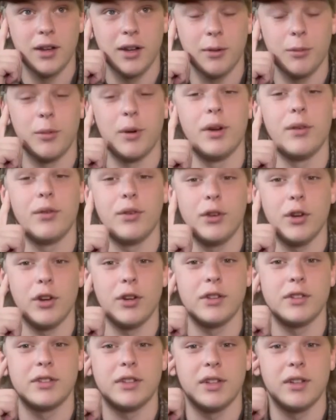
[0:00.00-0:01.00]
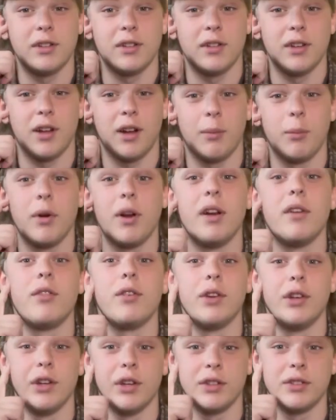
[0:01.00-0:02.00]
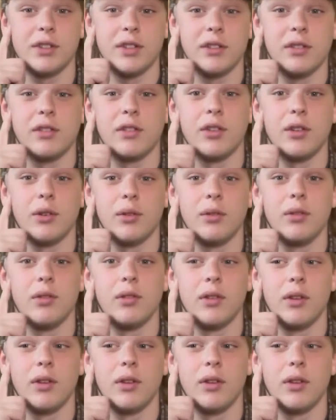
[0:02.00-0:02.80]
I'm ready for turkey season. I'm ready for deer season too.